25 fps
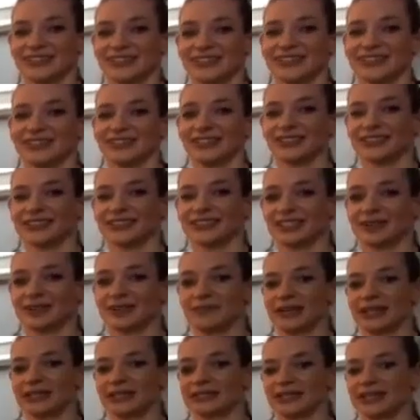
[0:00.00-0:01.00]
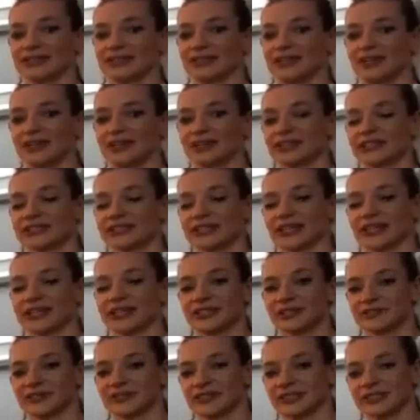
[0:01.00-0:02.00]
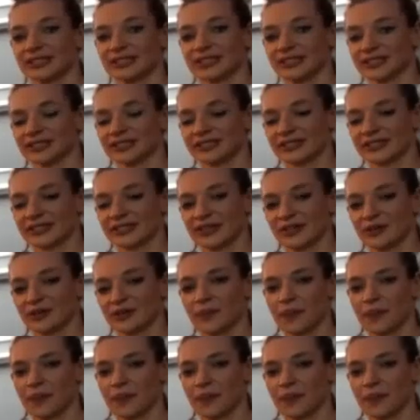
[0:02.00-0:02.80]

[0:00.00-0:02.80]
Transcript: Just step back down dog or take your vinyasa.